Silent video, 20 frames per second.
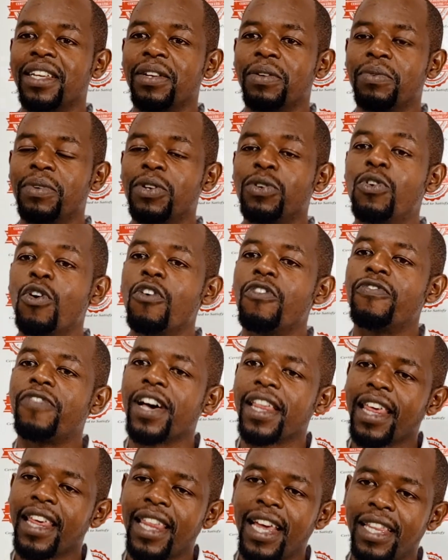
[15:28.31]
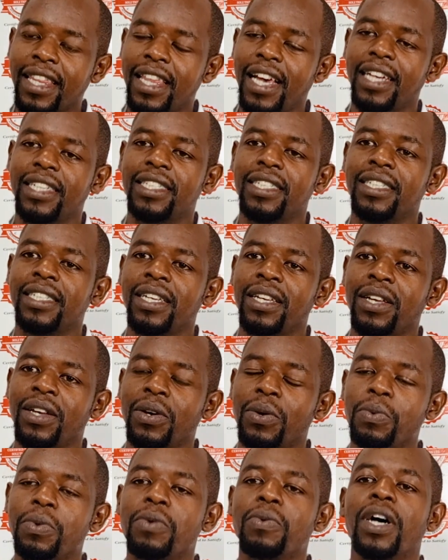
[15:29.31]
We go further than that.
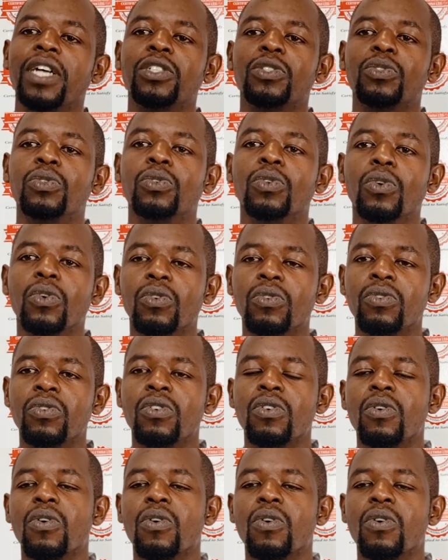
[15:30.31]
We want to know